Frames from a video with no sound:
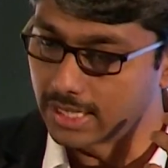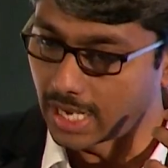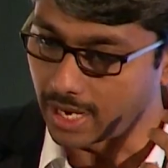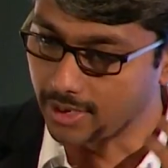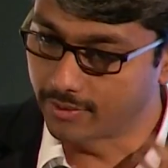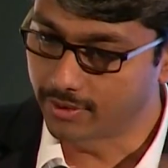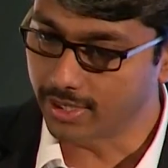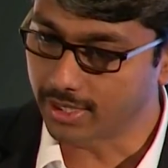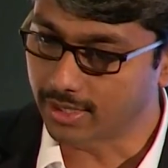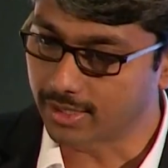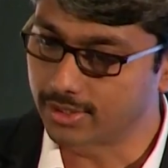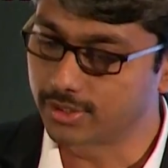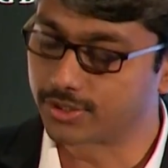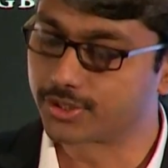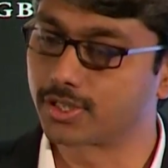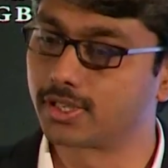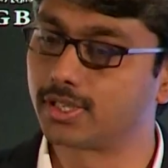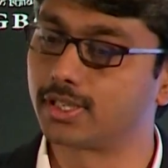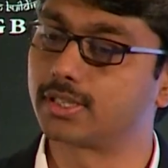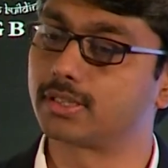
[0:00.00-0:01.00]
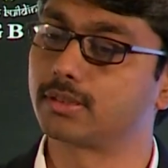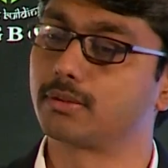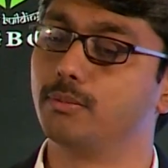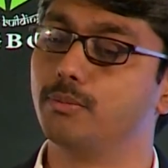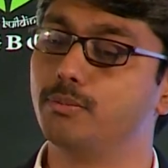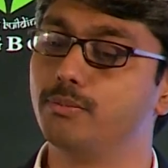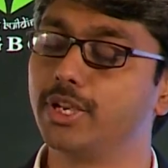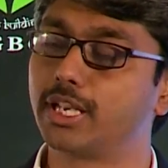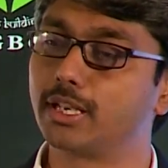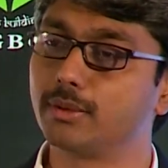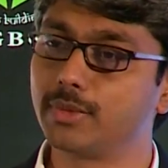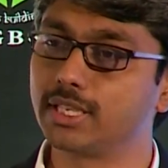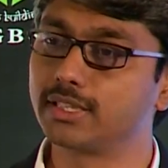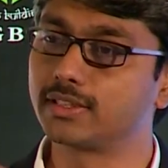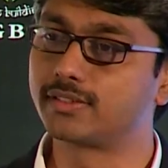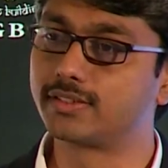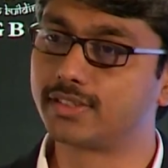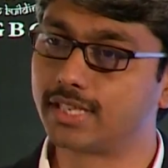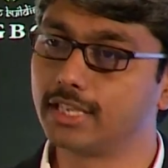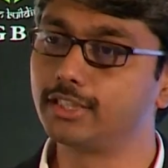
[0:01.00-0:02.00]
agriculture becoming
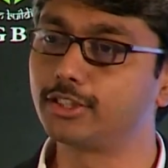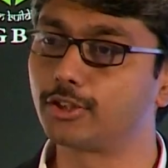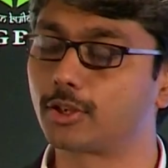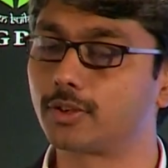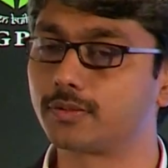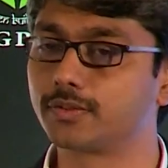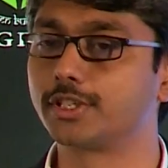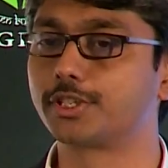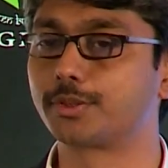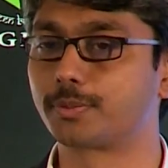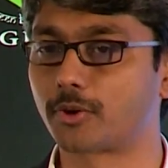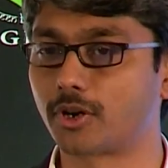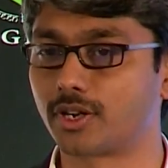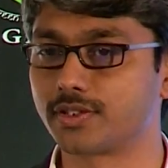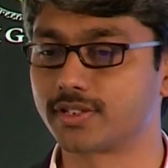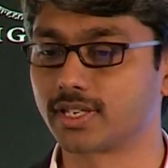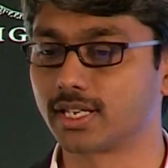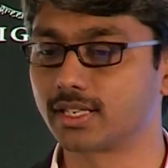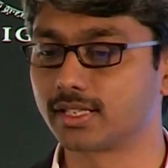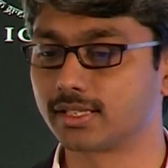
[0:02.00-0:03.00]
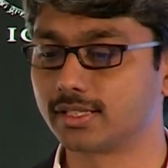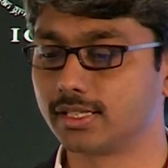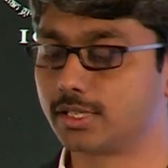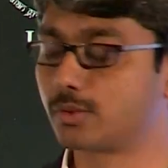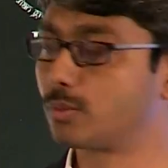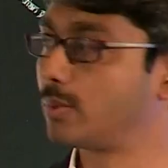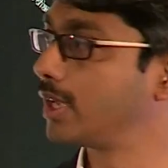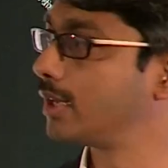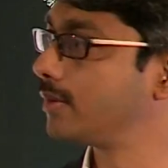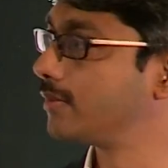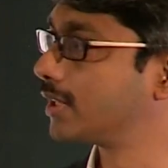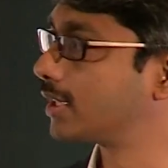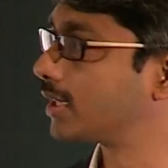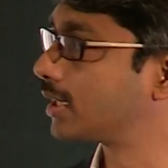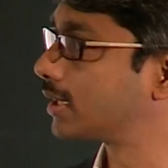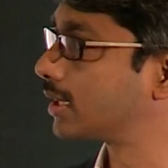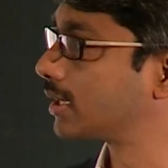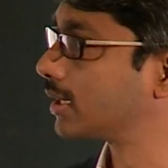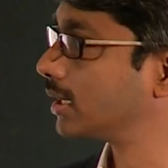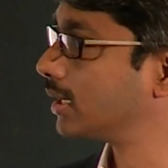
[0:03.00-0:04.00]
the center of this project is where we
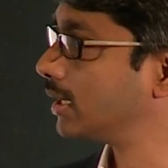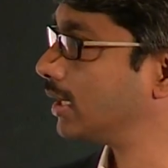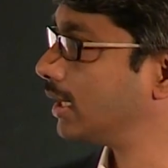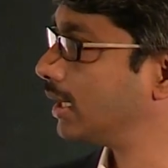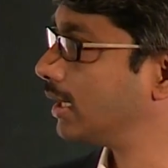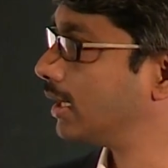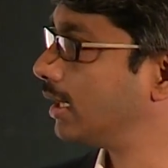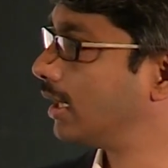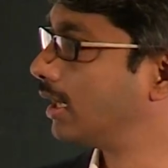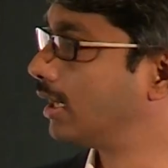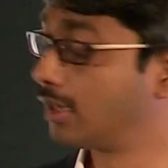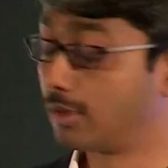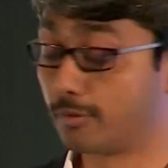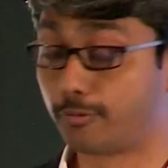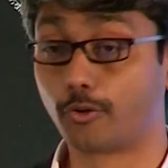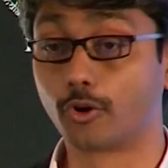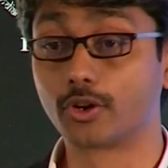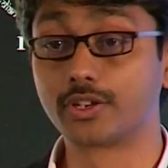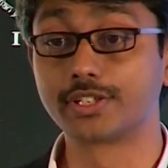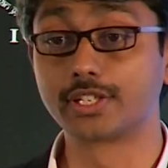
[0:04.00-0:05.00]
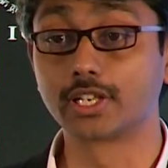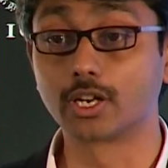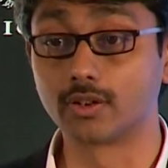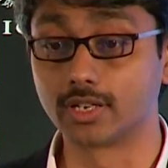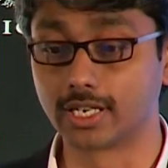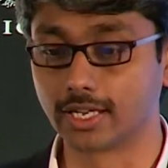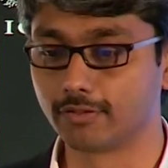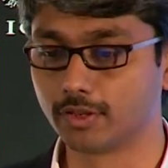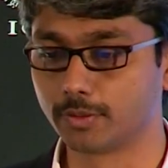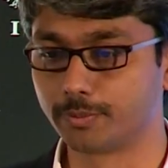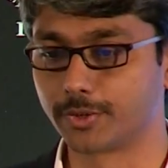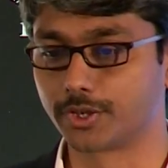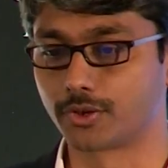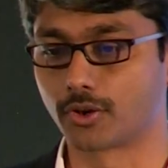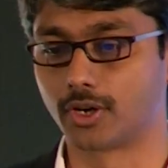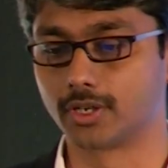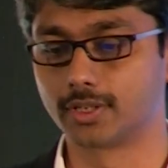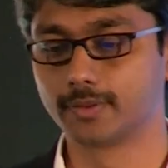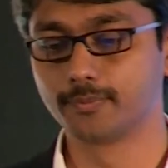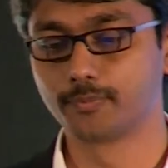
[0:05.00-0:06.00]
are focusing our development
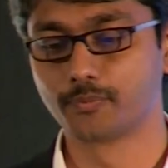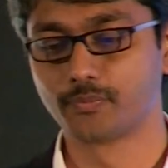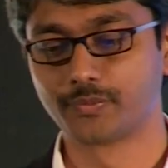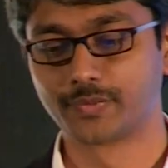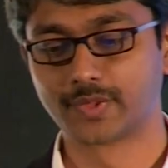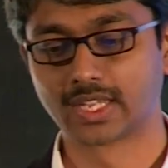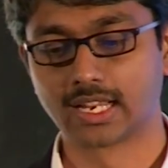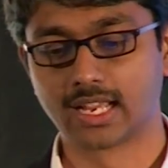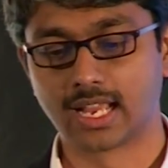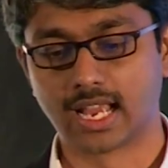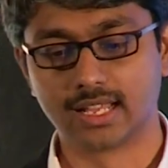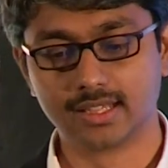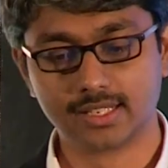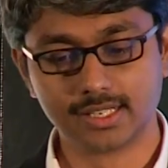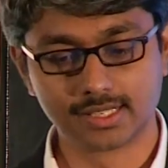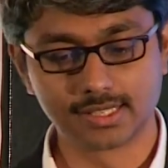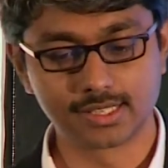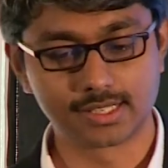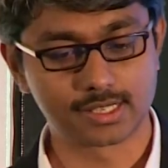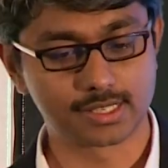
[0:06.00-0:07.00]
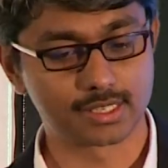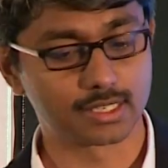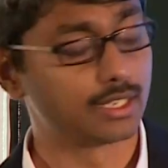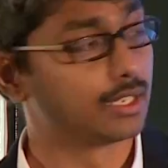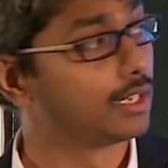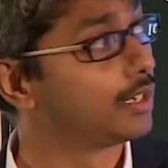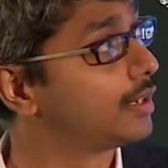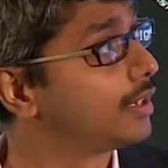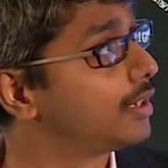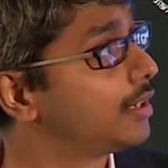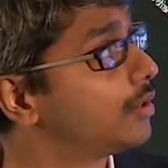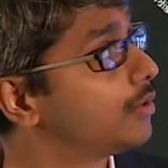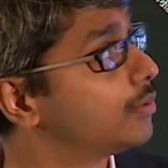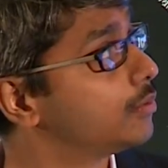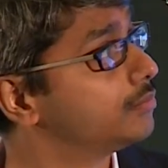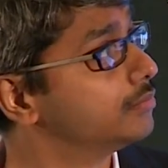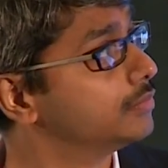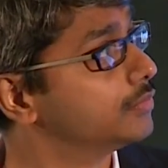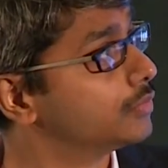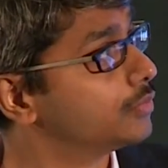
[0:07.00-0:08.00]
on. And this is
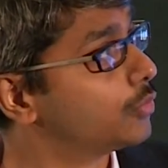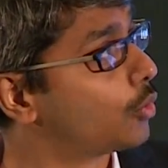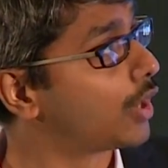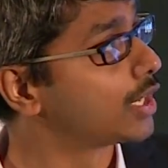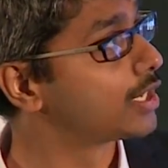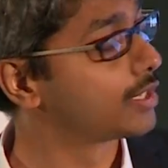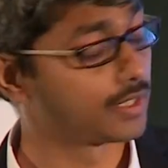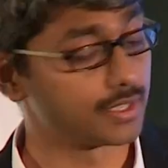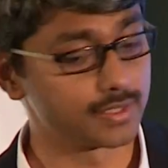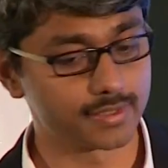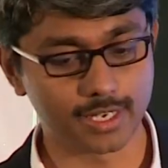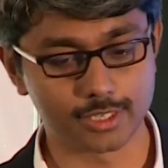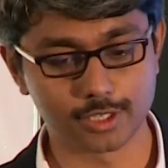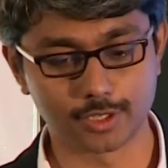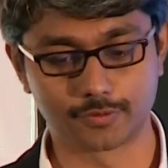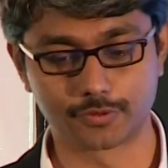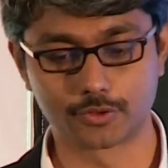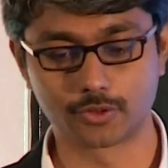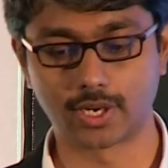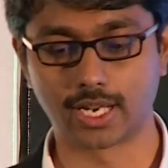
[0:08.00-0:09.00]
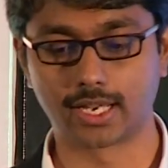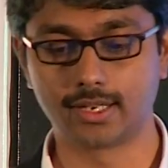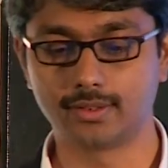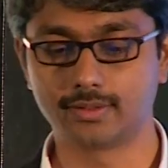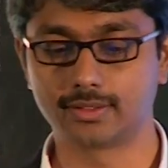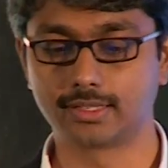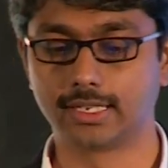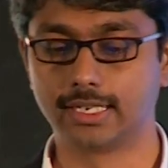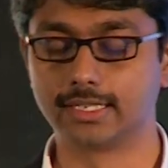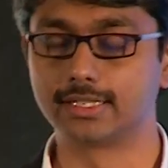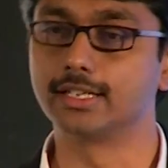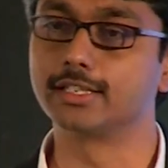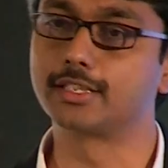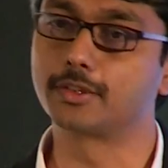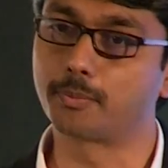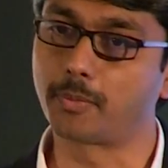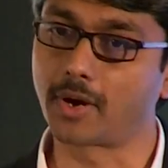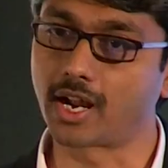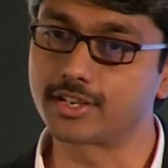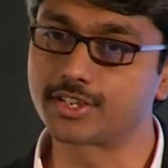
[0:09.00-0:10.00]
what it is as of today.
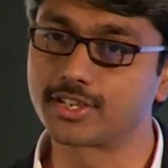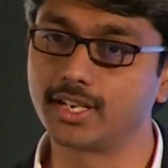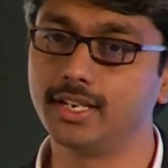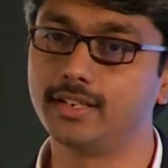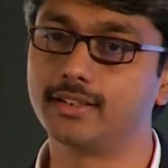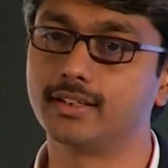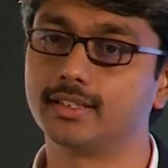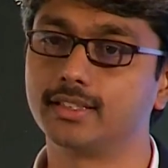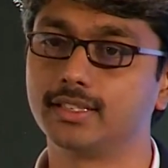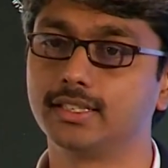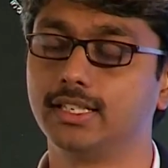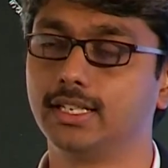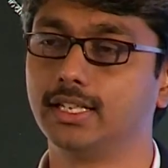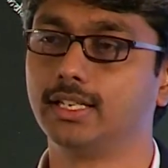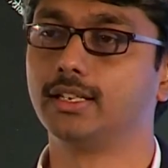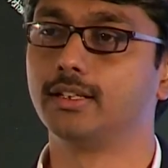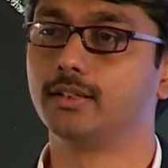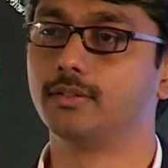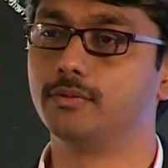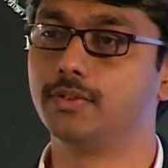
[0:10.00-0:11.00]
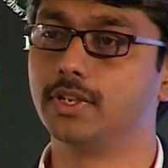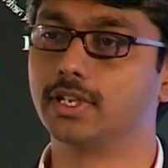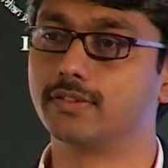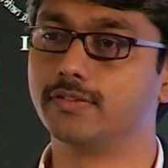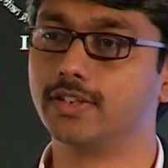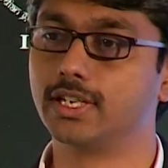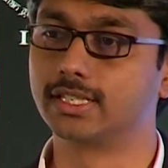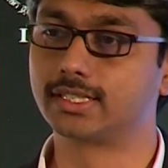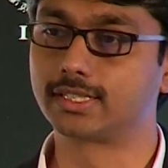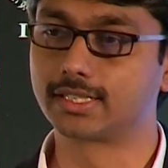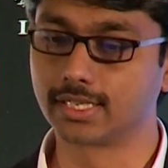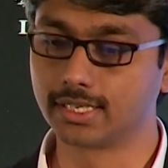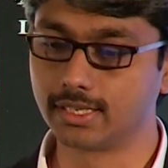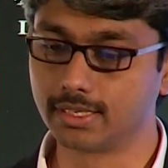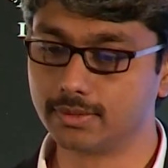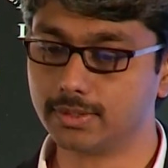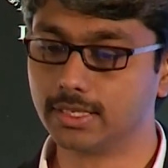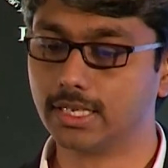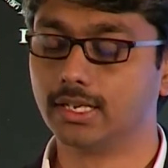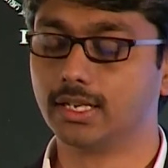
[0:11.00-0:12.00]
It's partially done. We are
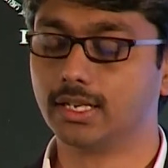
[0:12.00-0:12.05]
still